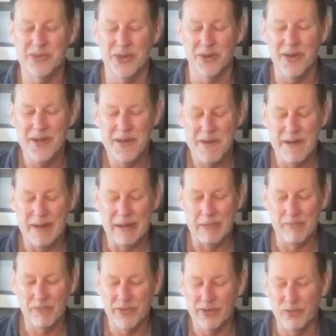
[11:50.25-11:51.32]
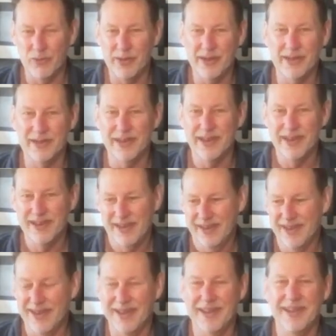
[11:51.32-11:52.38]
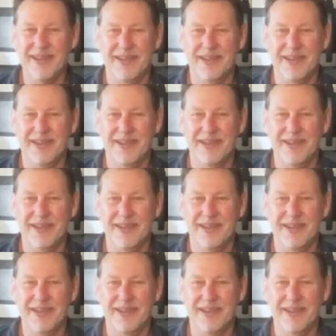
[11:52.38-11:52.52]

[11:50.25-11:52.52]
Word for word: So um, if we can uh,